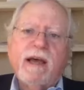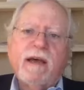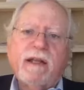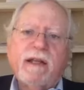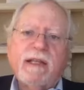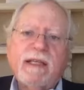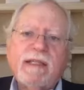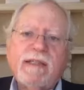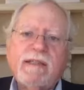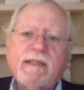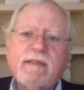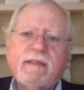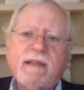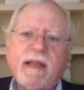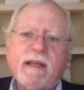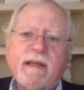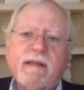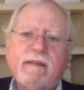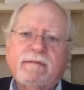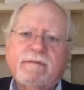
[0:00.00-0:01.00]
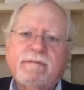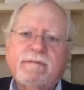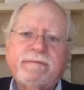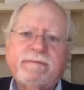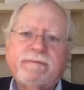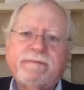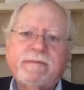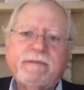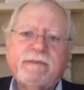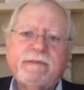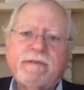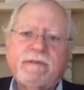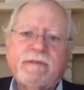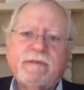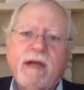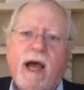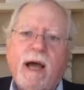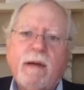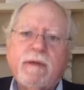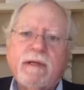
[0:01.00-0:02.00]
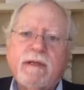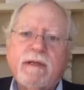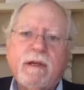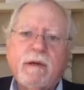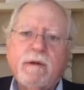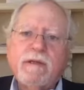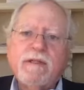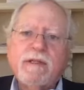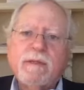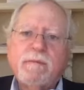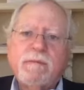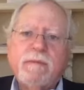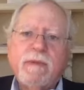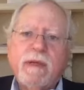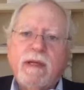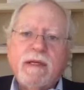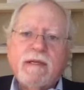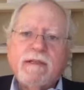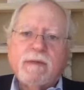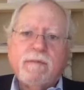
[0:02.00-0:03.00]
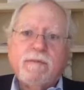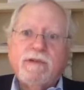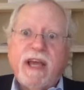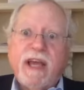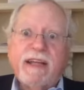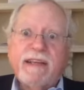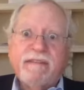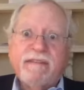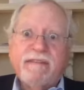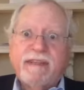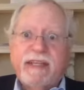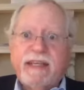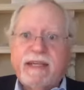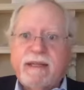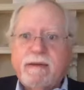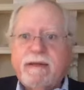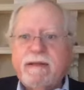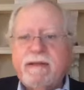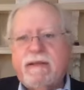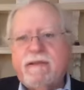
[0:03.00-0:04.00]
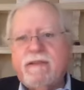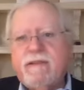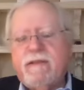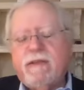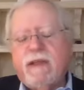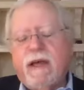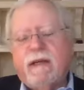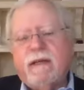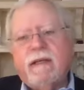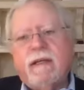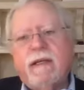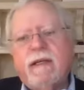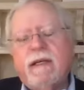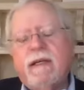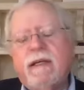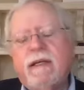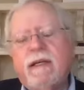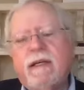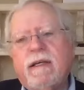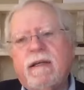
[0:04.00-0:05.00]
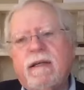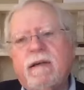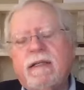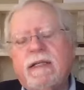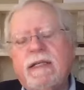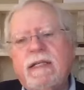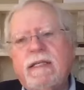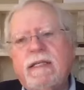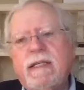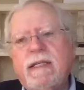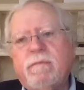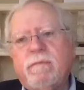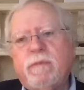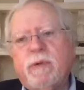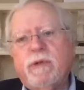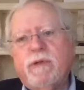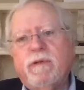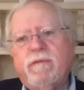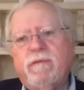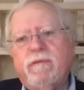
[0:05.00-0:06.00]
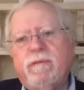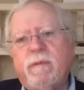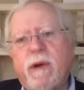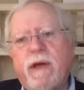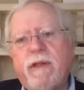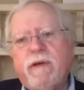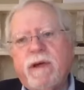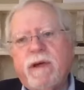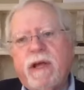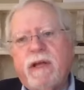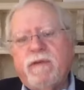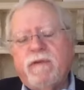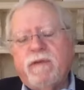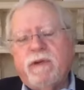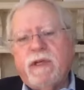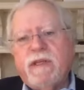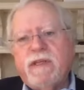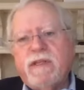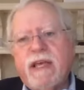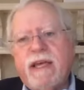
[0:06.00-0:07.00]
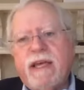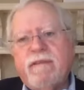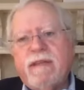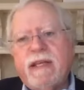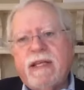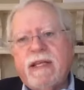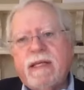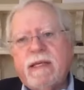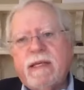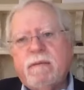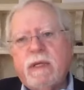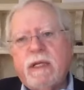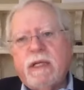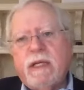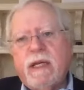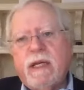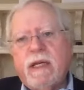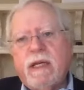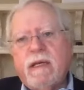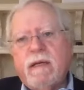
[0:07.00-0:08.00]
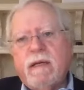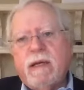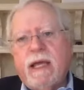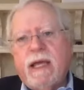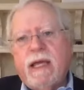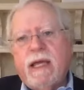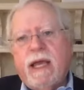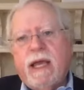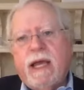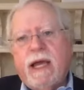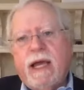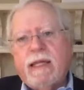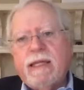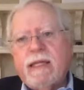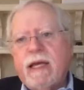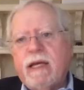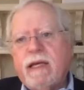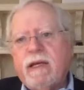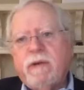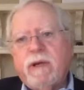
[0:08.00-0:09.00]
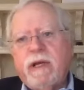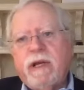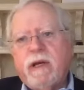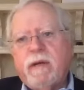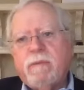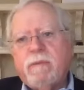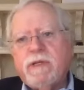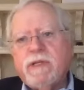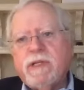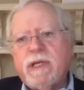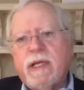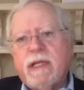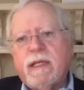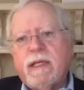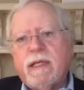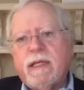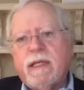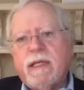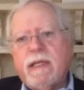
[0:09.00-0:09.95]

at least on a, you know, sub- subjectively. I mean, it's not easy to prove whether or not you really saved anything, but eh, I, I agree 100% that